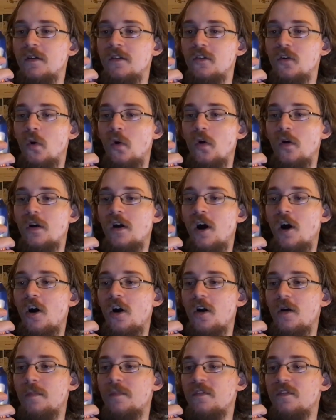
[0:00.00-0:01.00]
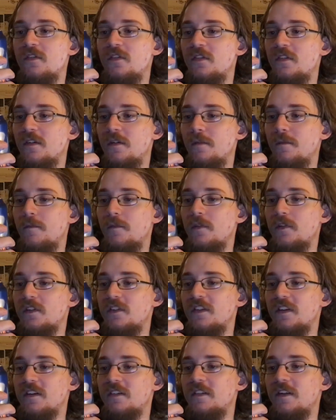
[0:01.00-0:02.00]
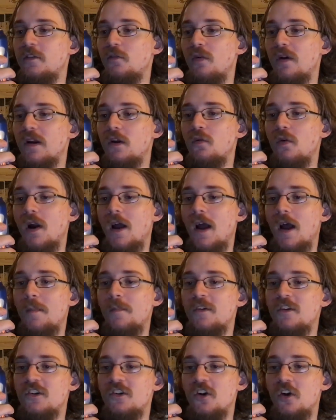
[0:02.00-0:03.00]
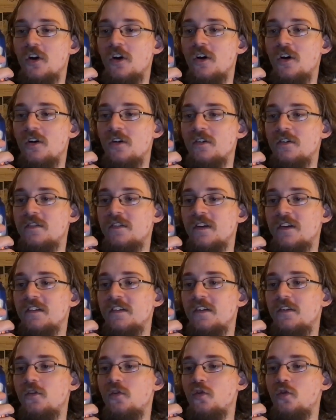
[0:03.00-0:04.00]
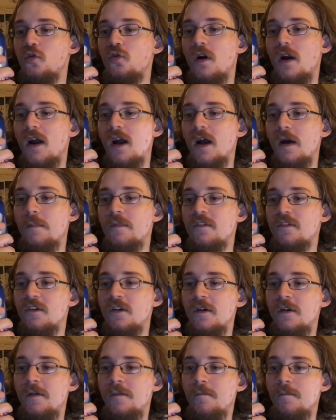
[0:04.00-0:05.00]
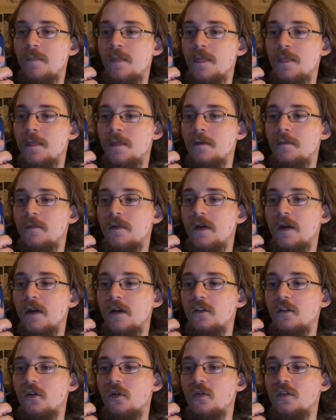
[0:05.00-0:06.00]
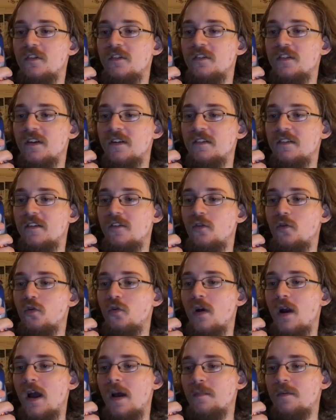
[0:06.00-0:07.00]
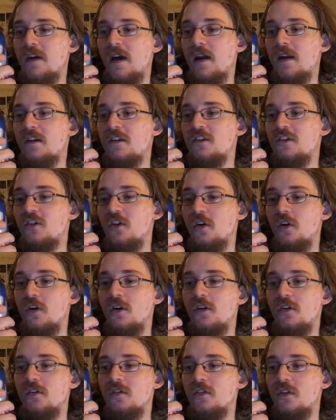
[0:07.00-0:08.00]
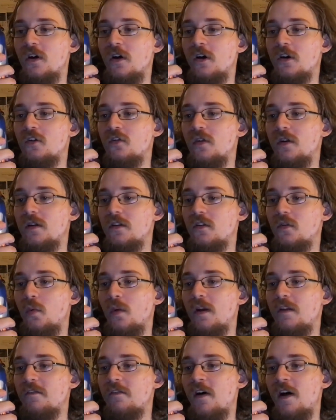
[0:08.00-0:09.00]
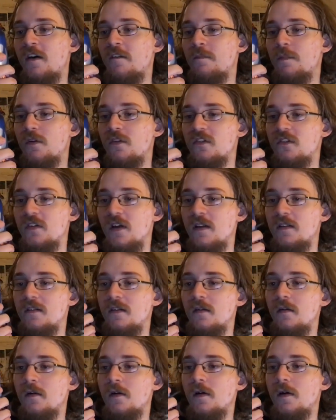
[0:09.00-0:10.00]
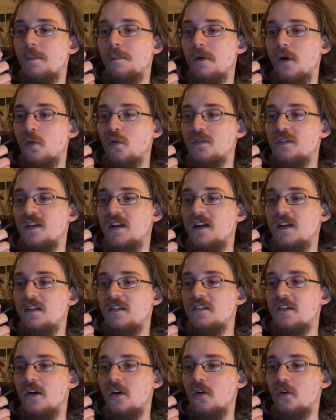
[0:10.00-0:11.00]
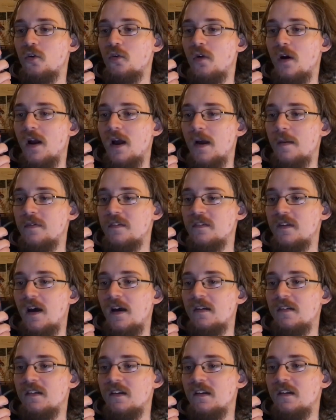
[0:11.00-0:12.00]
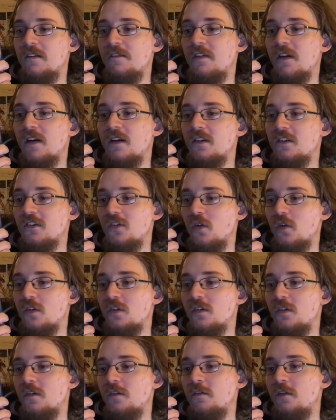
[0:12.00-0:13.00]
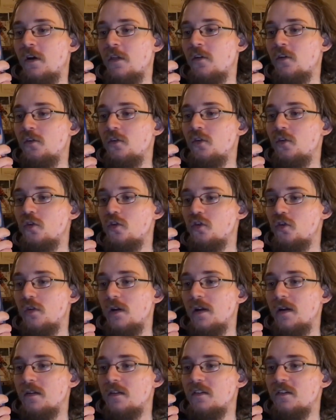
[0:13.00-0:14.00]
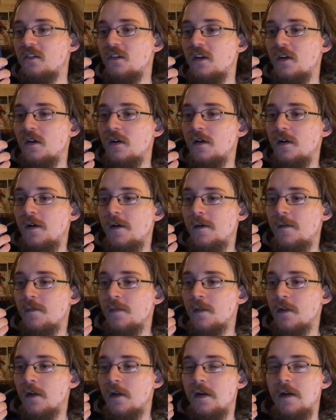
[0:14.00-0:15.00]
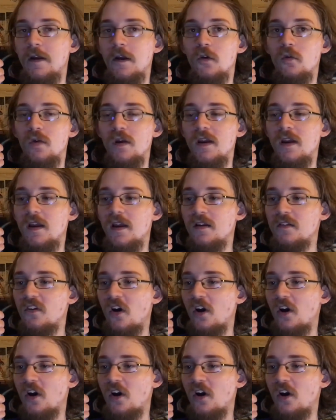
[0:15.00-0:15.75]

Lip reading: total carbs 63 grams, sugars 62 grams, includes 62 grams added sugars, 125%, protein 0 grams, not a significant source of other nutrients. Ingredients